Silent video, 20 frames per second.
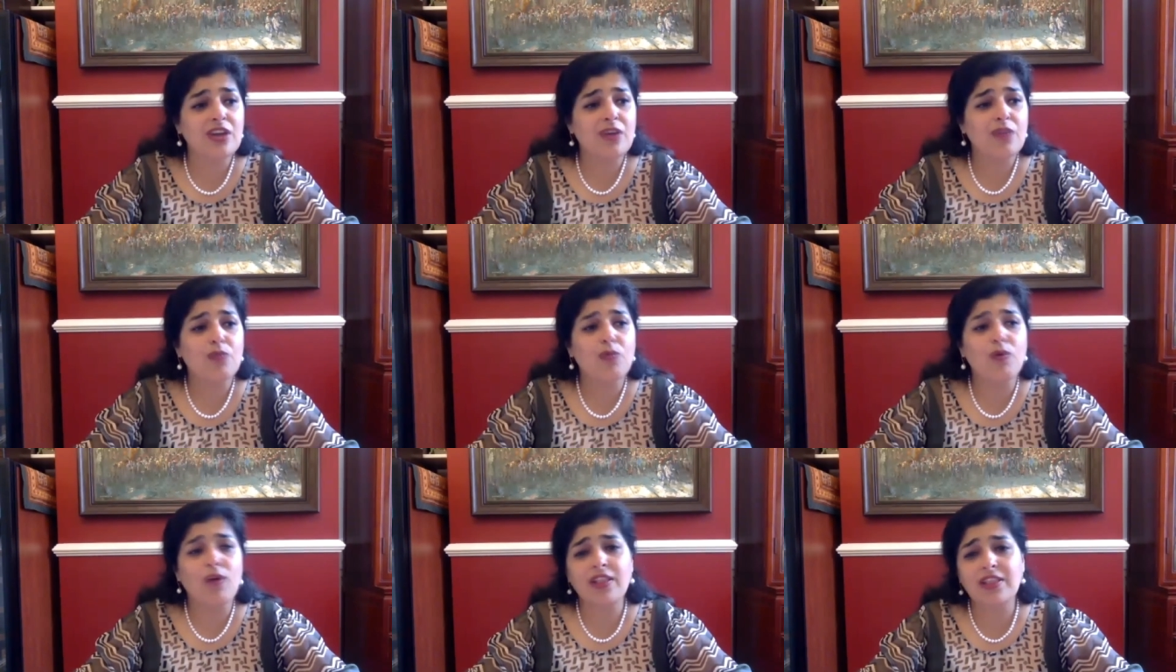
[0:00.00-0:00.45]

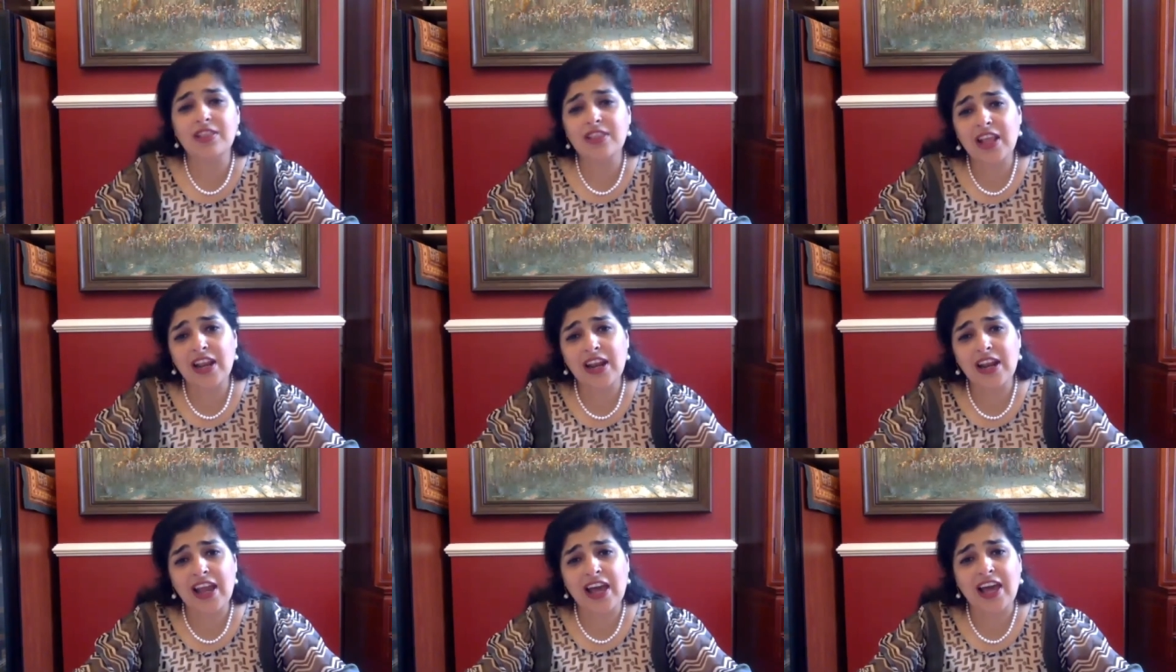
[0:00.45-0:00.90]
what
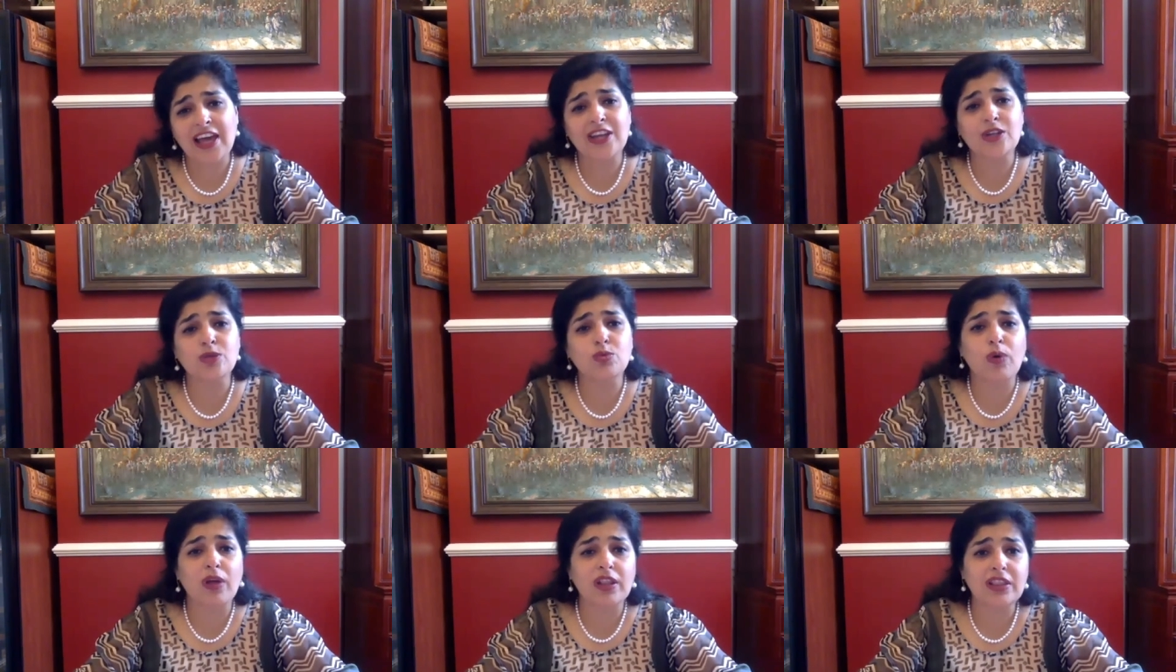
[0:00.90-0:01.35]
they
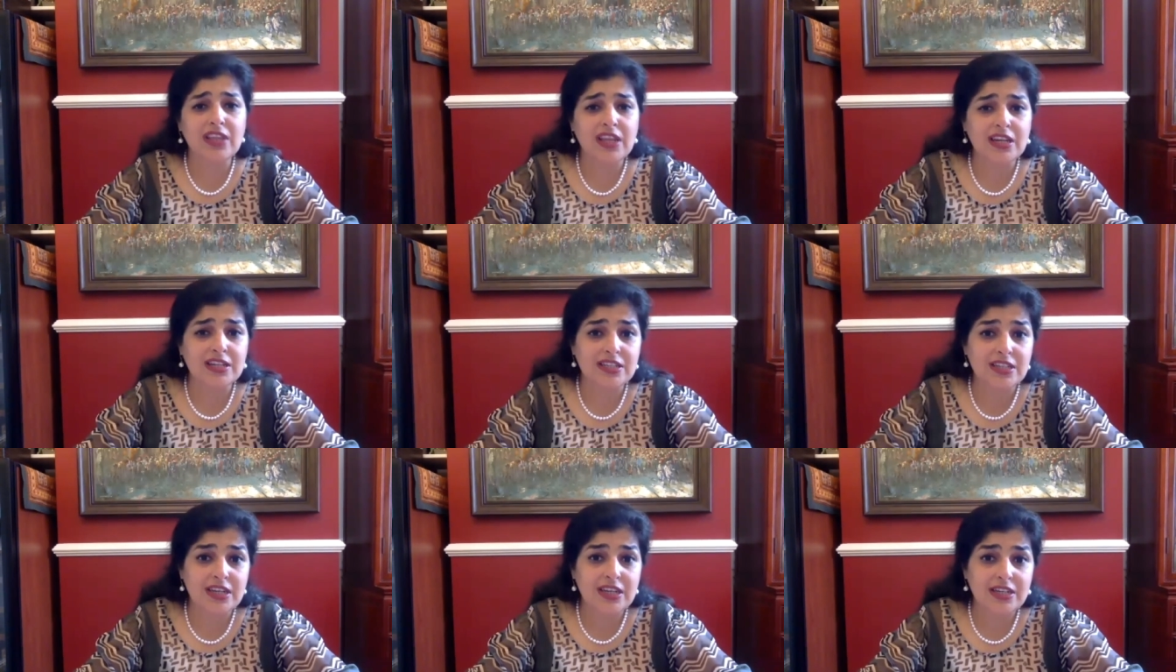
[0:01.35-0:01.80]
liked, what they
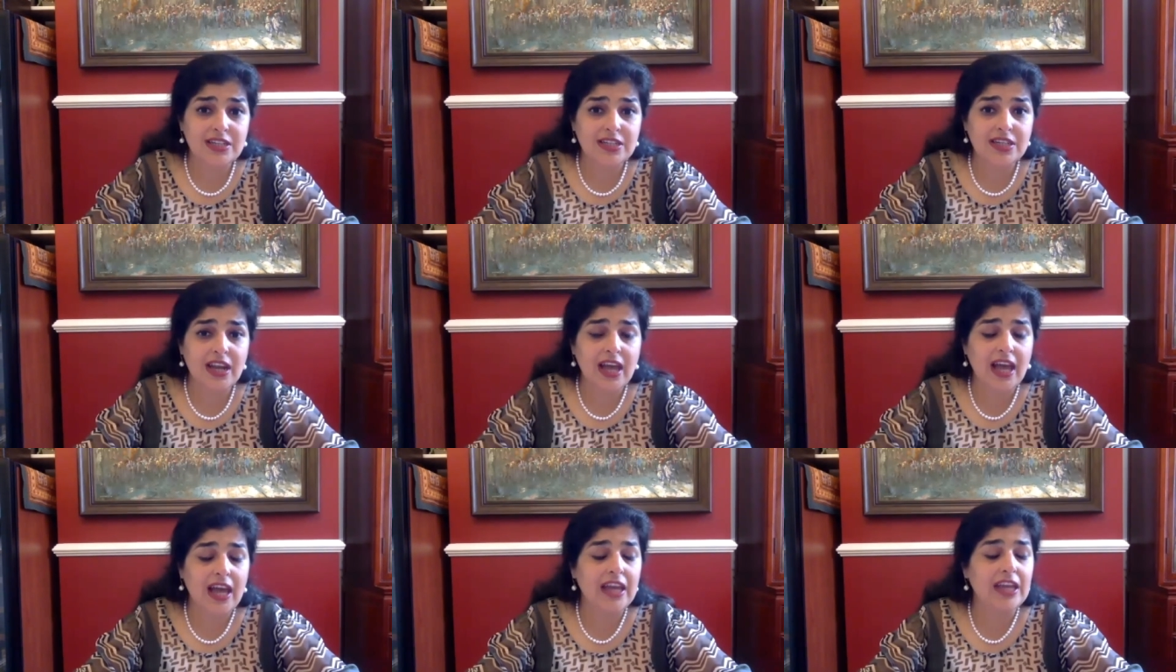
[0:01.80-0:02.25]
didn't
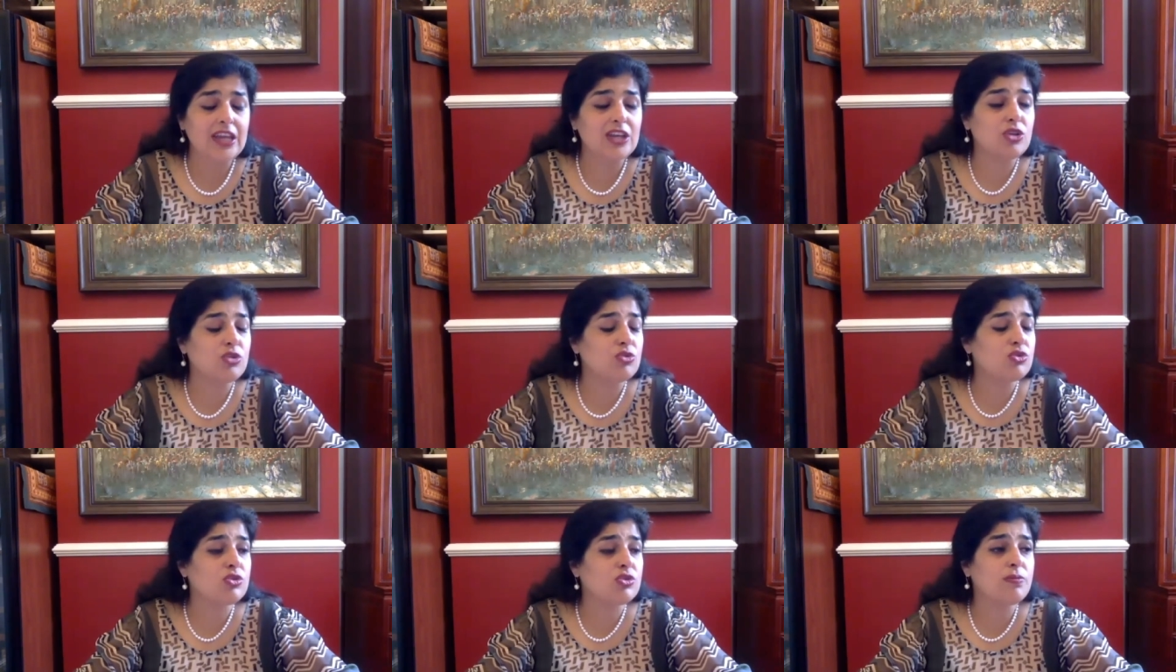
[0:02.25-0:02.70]
like.
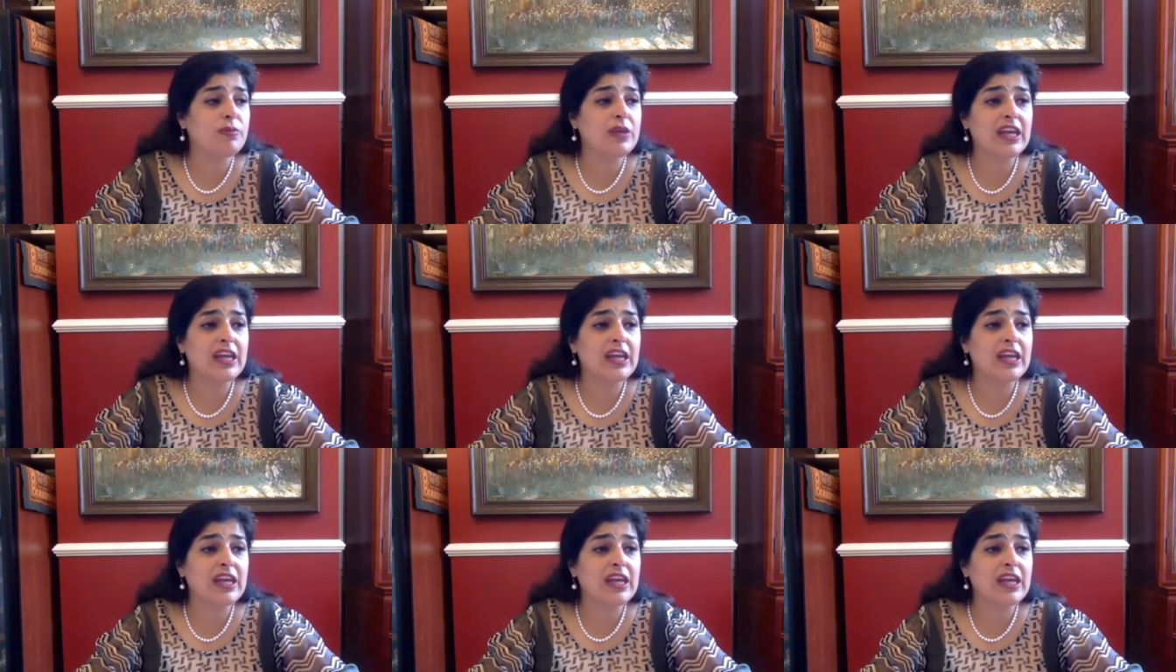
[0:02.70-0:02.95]
You should be